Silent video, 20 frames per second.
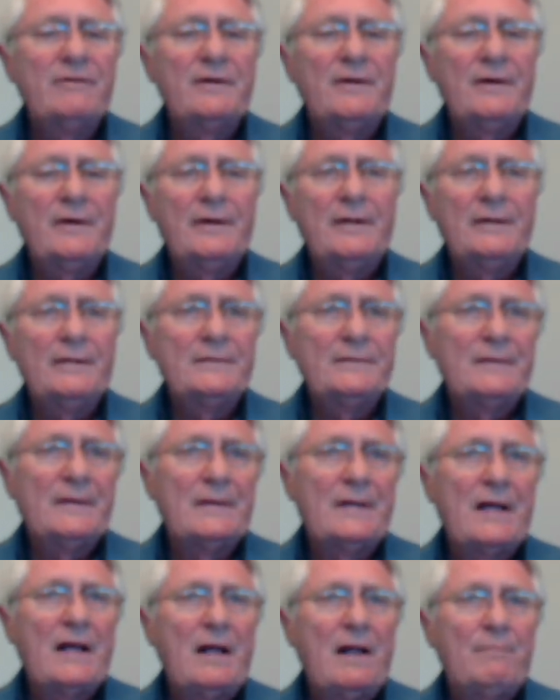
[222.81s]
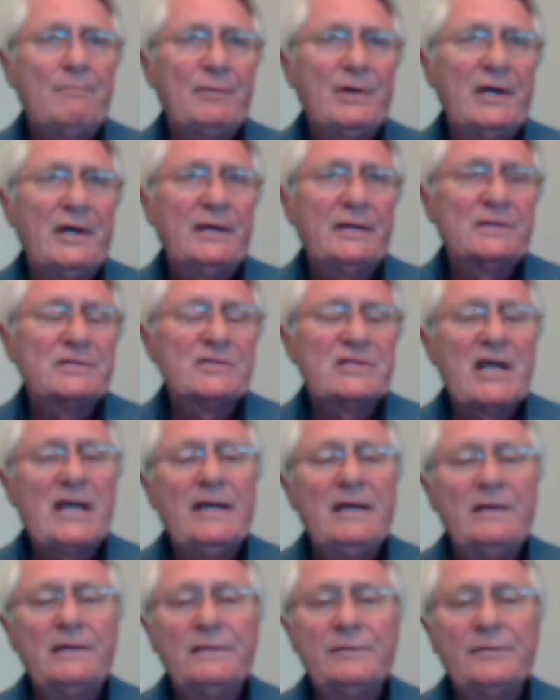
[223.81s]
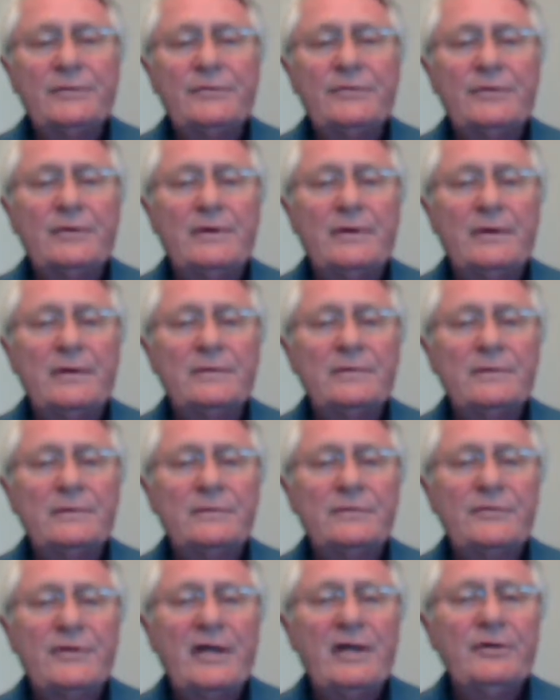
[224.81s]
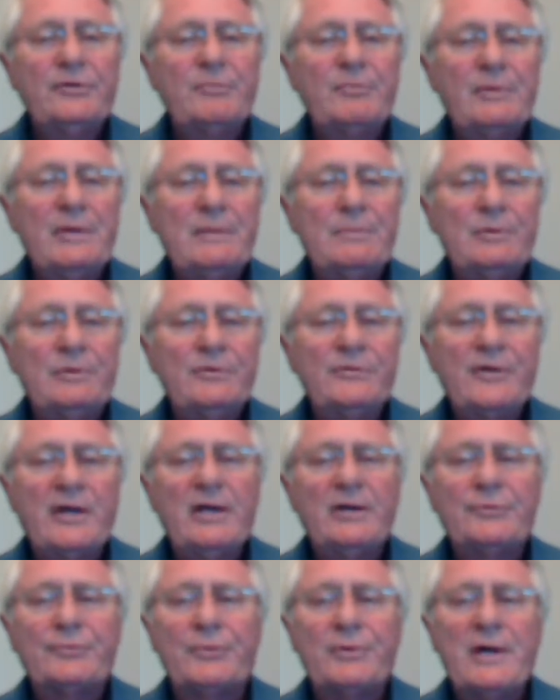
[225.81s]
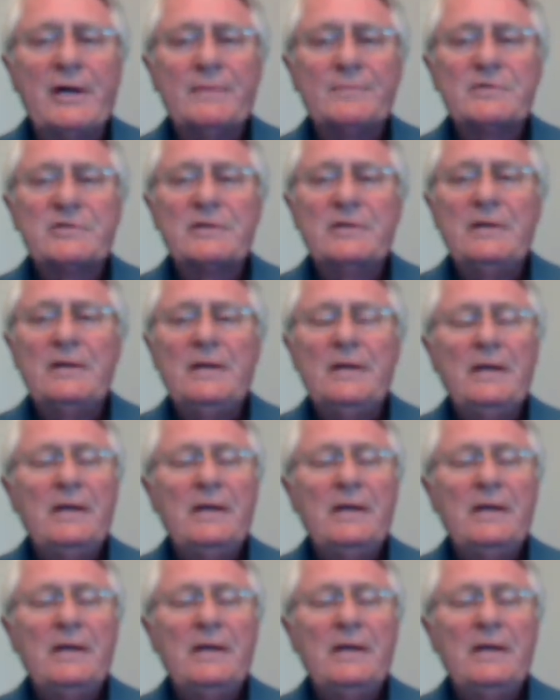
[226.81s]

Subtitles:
I'll pick salespeople, sales reps,